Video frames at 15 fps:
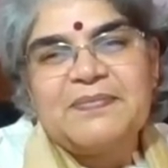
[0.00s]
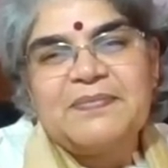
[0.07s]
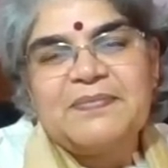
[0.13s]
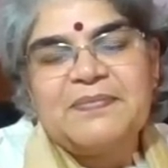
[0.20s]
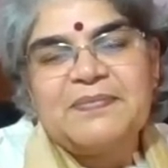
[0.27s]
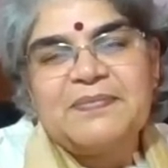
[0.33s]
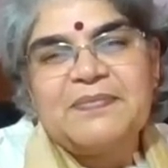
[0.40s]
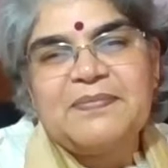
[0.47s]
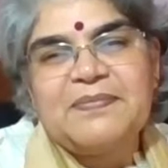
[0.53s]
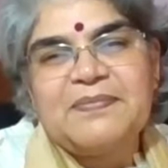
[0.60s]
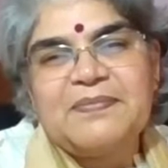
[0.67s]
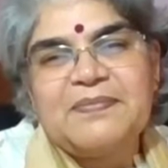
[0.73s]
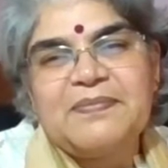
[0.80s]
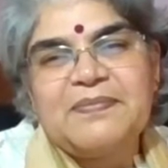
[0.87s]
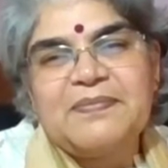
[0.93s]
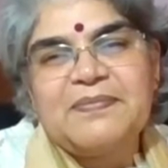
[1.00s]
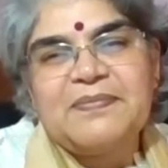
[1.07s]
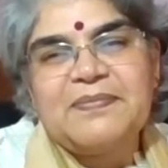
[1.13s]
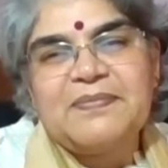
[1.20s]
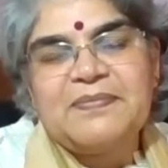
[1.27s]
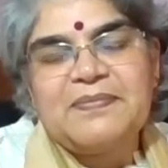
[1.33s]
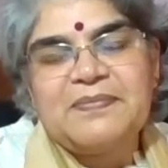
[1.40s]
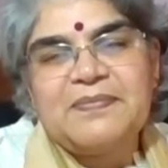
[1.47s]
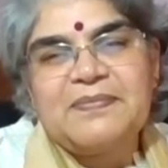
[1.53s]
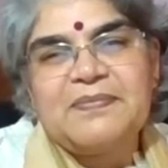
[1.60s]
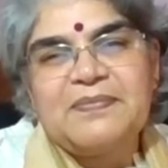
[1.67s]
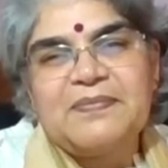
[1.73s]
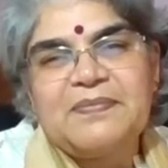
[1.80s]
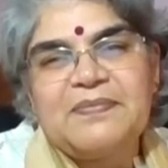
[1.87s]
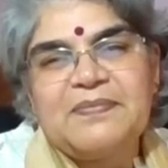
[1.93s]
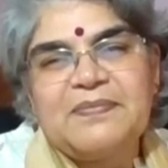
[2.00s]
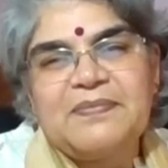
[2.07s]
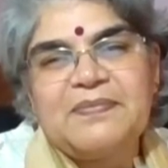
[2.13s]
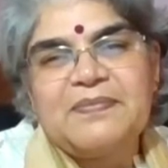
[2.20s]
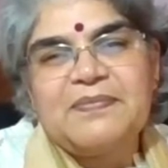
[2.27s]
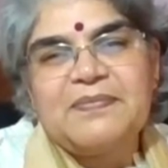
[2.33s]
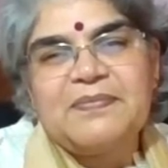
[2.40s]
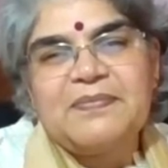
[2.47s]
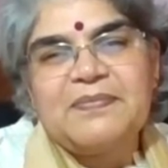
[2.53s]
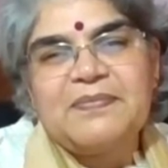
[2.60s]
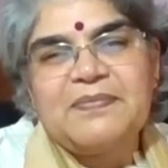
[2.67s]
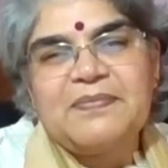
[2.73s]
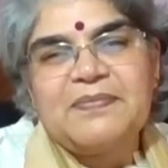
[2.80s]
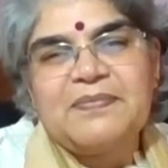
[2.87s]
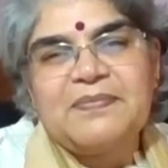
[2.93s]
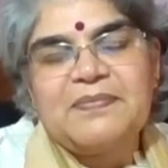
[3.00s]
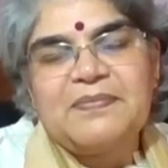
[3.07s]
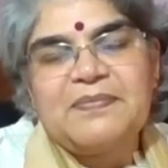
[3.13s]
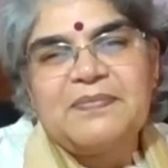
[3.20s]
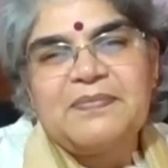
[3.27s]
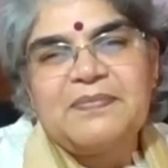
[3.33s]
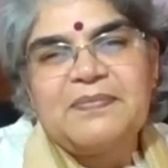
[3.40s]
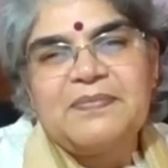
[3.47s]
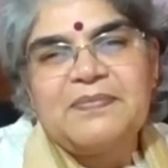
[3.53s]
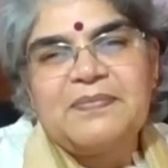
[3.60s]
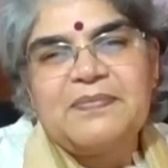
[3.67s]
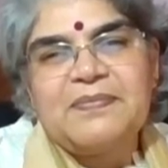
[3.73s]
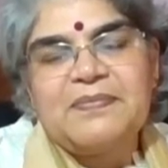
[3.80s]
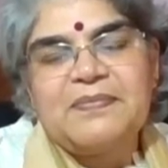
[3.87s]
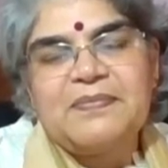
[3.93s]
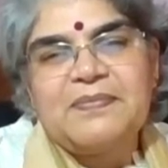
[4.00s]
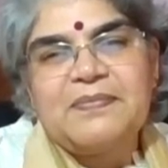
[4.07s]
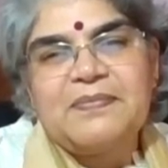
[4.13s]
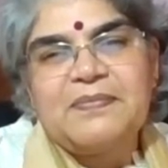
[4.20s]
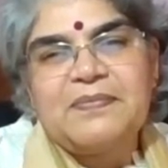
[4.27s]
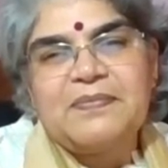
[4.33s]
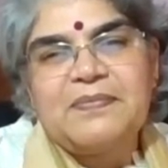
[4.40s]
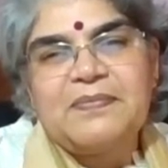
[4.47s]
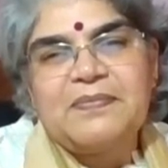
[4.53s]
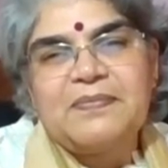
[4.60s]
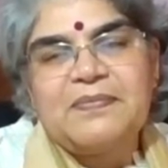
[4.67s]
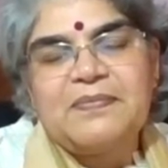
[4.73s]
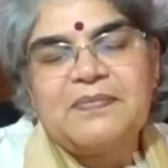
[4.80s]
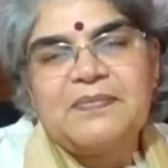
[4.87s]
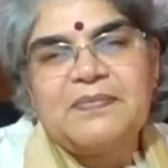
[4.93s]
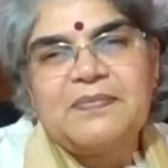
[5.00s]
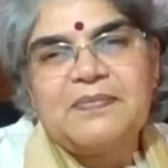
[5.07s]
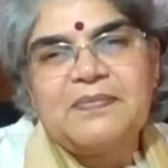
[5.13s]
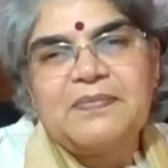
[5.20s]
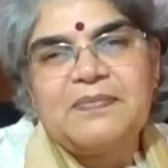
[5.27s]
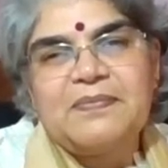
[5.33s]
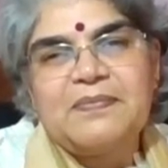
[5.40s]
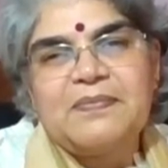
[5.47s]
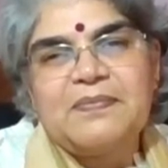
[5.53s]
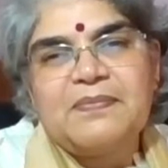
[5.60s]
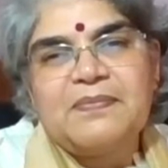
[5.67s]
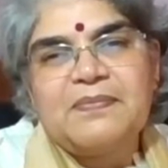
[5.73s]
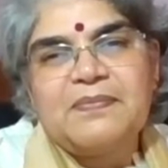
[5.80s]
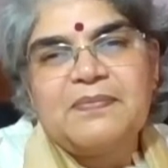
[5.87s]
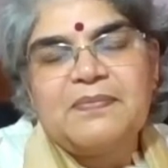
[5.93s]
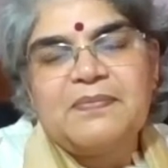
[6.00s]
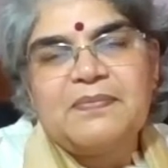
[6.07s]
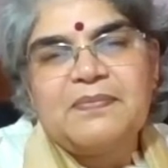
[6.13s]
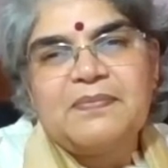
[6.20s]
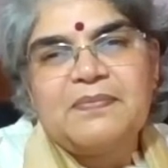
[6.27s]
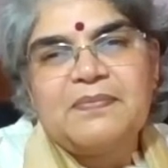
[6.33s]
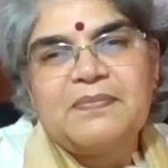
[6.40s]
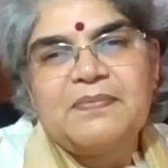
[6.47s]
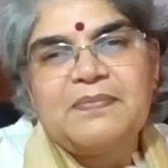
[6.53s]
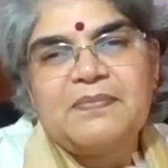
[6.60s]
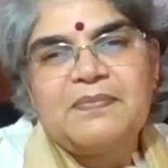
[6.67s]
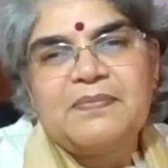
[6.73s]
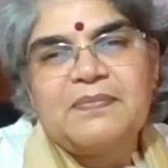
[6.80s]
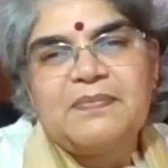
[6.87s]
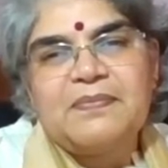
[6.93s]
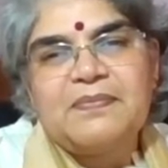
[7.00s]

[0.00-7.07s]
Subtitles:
The person shown says nothing.